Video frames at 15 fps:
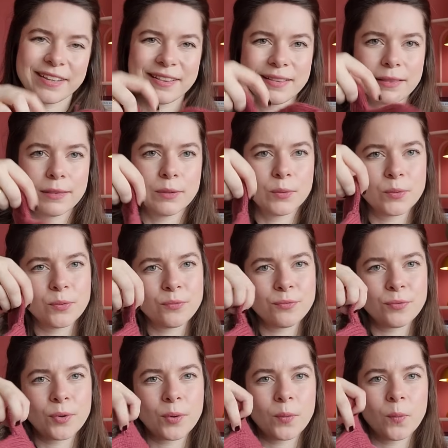look
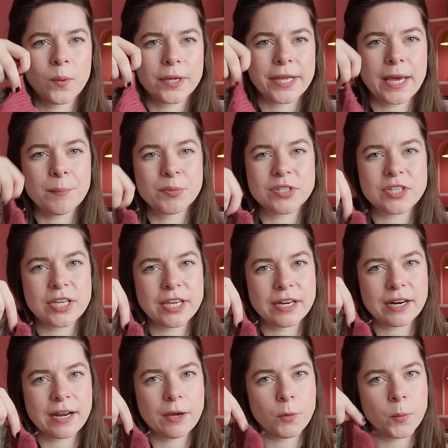for what happens
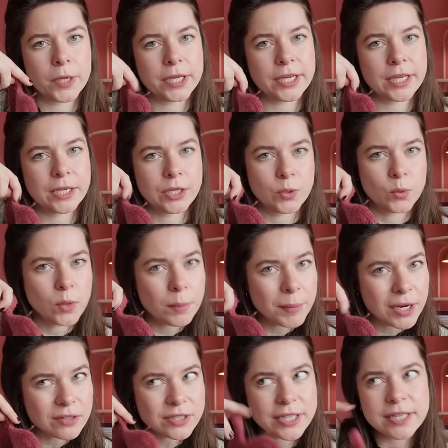here and what I can do
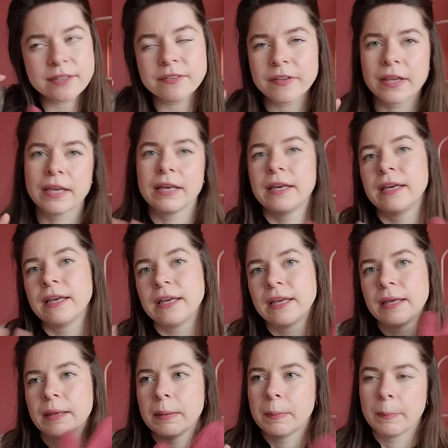about that.
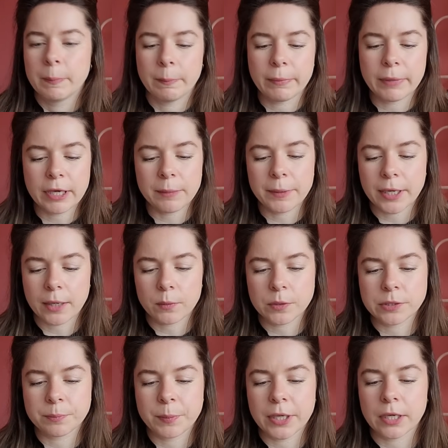Maybe I
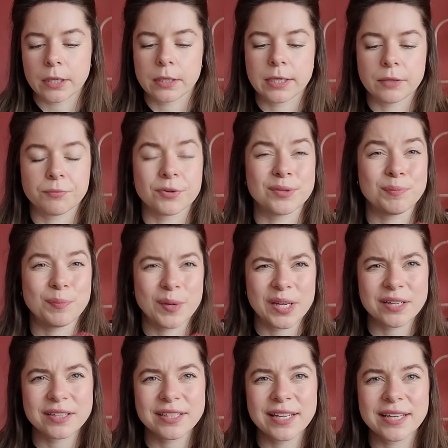would pick a different
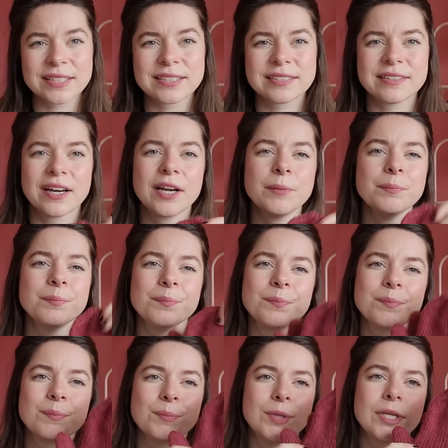pattern next time,
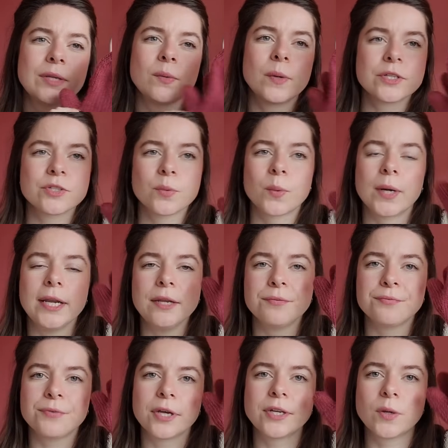but it was a really
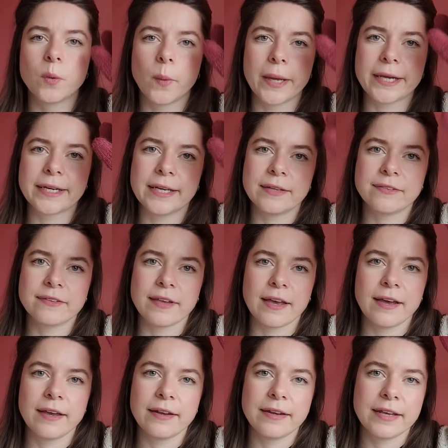fun quick knit,
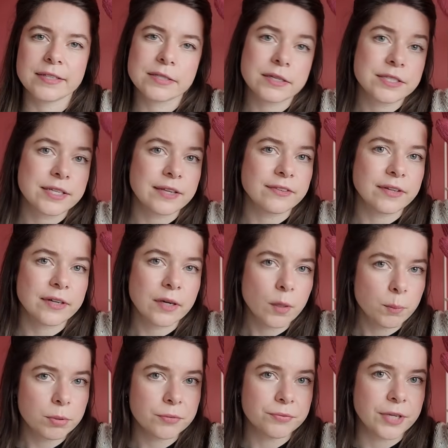and as I said, in a
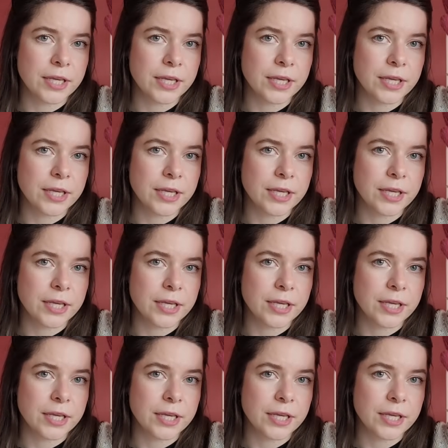couple of